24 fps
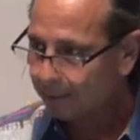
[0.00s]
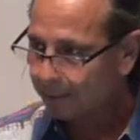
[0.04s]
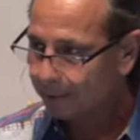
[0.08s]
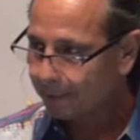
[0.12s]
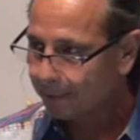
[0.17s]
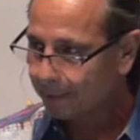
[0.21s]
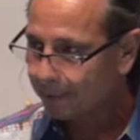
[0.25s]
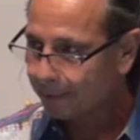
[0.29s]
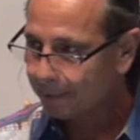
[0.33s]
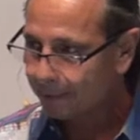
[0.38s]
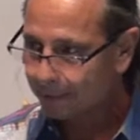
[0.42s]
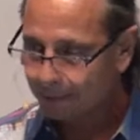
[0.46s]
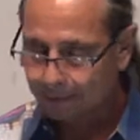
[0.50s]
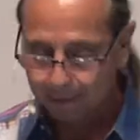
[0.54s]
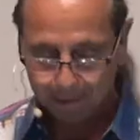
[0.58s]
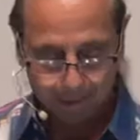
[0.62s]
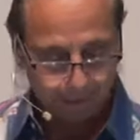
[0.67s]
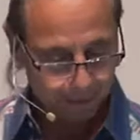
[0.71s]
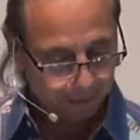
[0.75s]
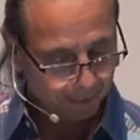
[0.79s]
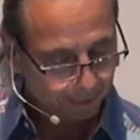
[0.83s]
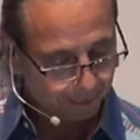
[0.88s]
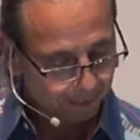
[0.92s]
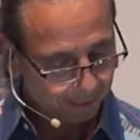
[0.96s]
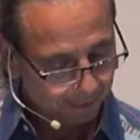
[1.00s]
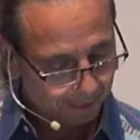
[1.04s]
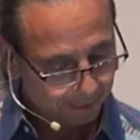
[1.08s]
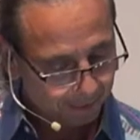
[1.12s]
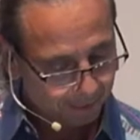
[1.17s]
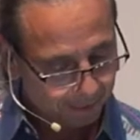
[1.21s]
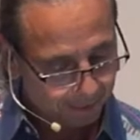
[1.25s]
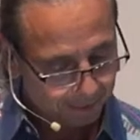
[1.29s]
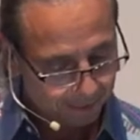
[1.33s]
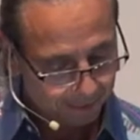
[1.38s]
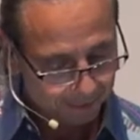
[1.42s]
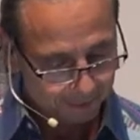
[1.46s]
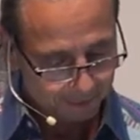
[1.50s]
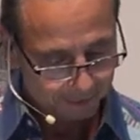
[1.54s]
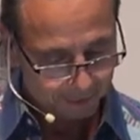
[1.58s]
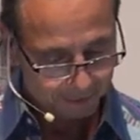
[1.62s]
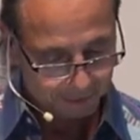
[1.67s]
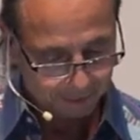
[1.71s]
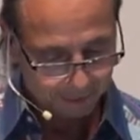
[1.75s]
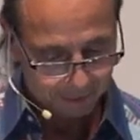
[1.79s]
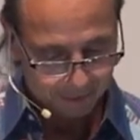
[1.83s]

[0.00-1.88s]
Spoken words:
Nothing is said.